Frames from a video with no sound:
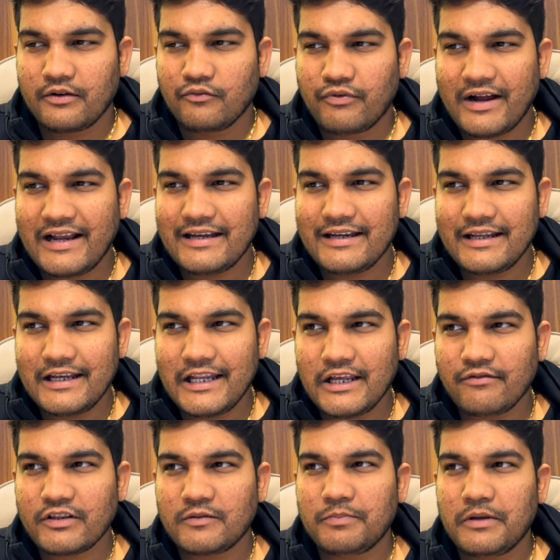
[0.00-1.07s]
while
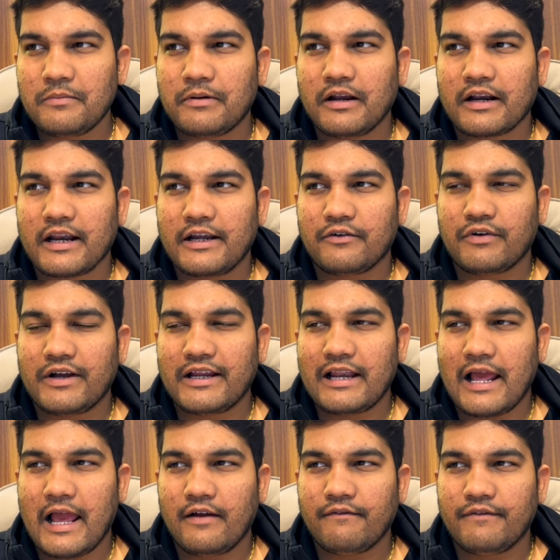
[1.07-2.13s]
dealing with people right while
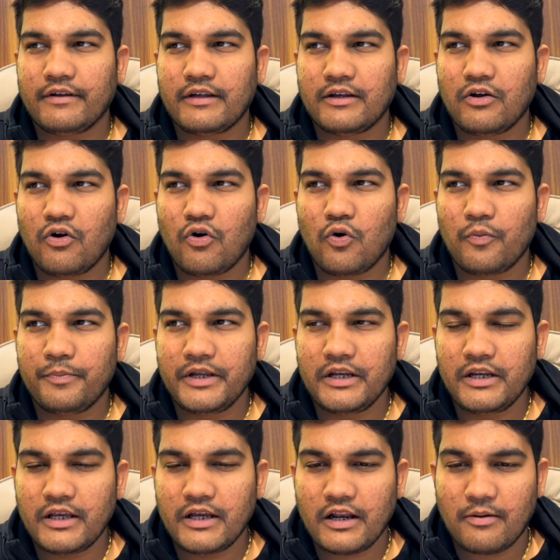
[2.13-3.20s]
having
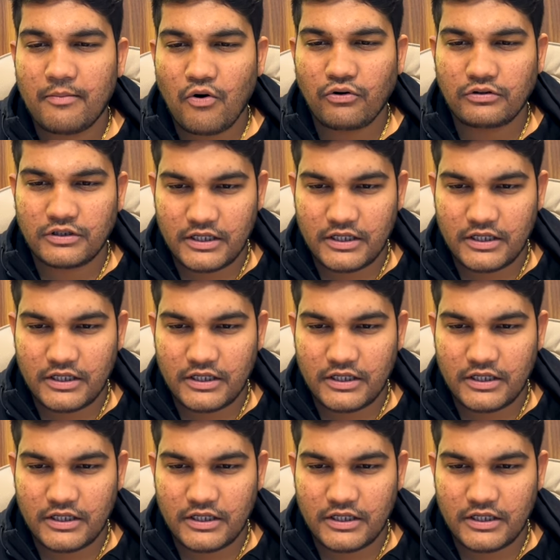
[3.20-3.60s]
opinion about